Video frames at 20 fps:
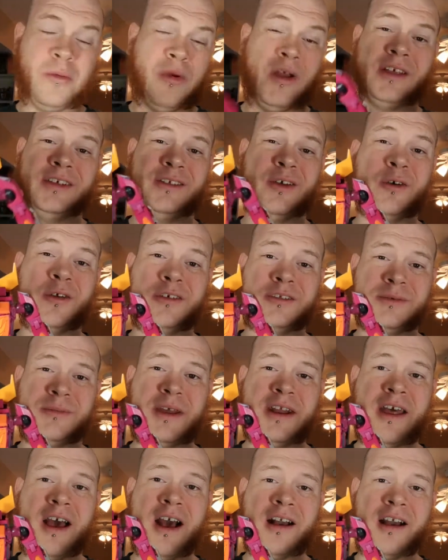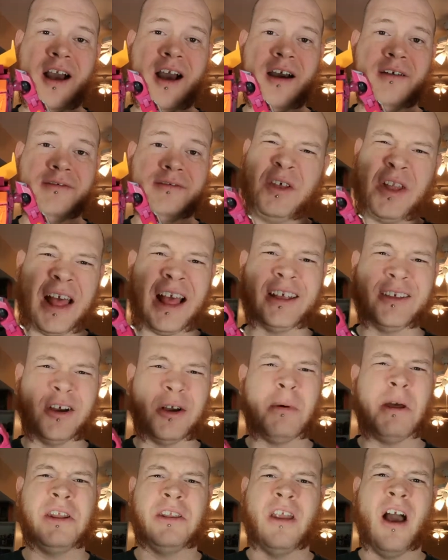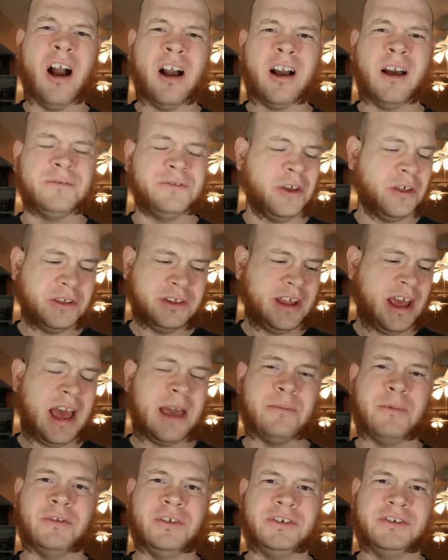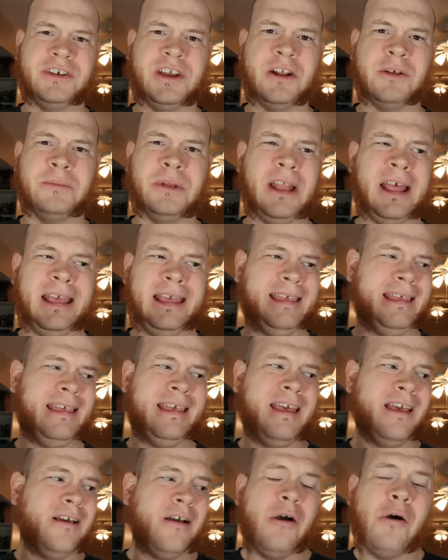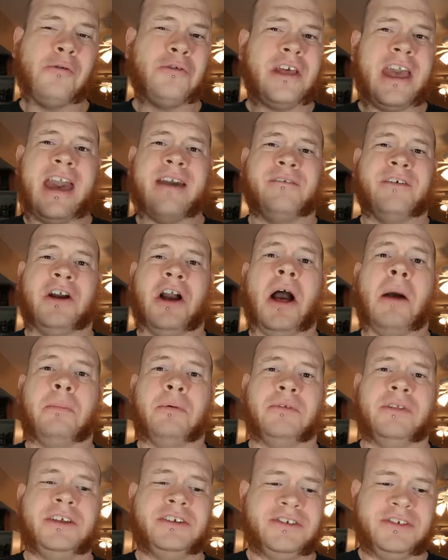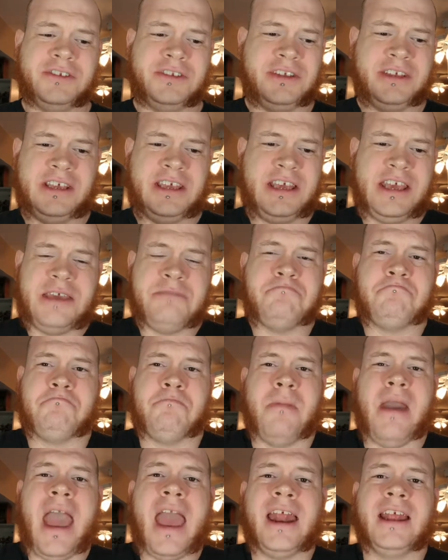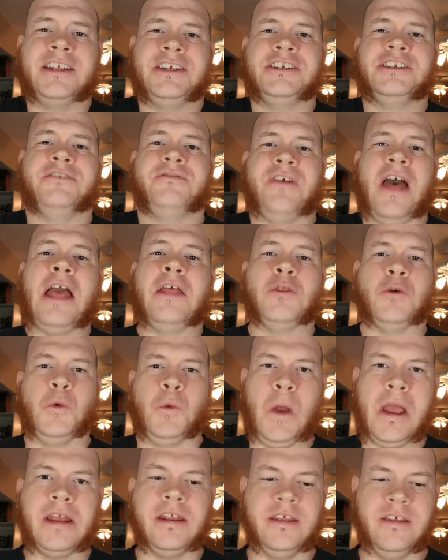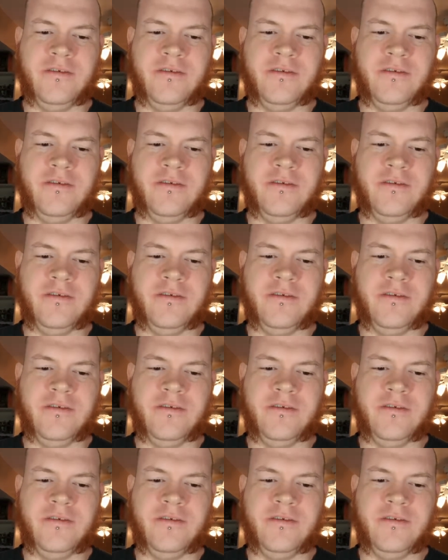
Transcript: I'll probably just hold on to my knockoff. I feel like I talk about knockoffs all the time on this channel, but like, only have a couple. They just keep managing to find their way to